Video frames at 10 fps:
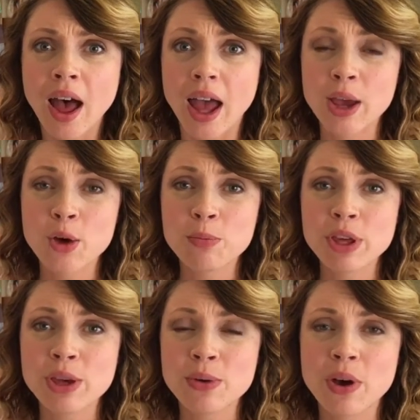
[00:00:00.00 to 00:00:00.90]
I hope
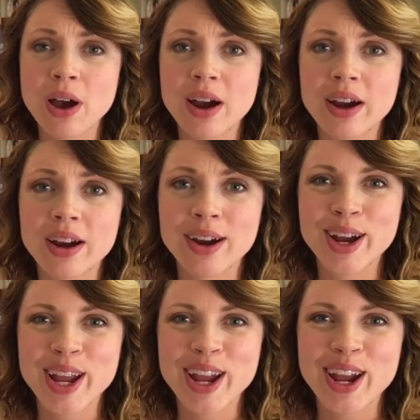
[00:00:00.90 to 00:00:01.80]
you are
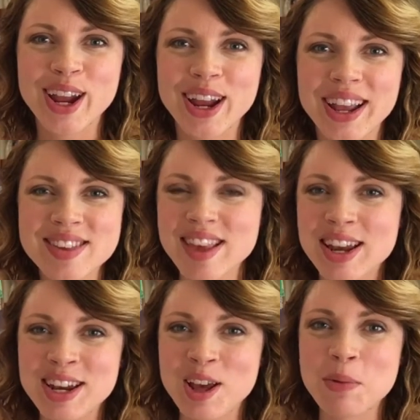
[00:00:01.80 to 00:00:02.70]

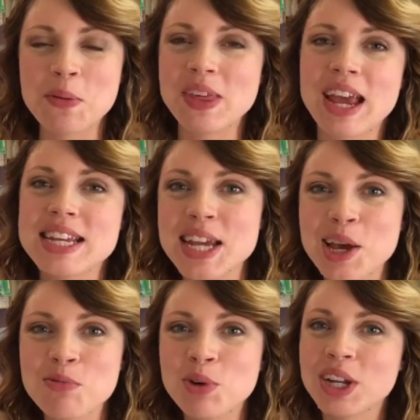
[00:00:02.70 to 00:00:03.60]
excited about the idea
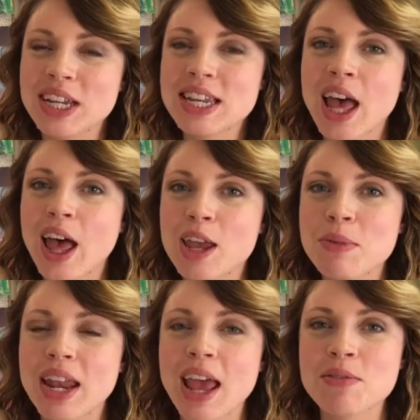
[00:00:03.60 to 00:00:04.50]
of morning time
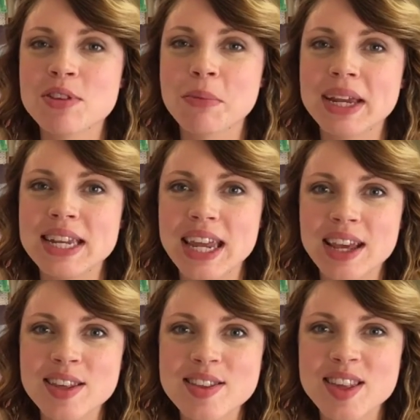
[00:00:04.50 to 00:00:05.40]
and have some
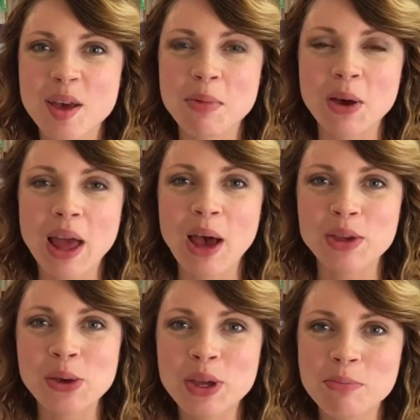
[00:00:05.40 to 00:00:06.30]
ideas about how
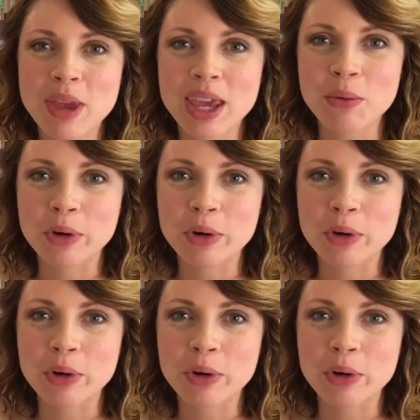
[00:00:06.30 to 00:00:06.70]
you could make it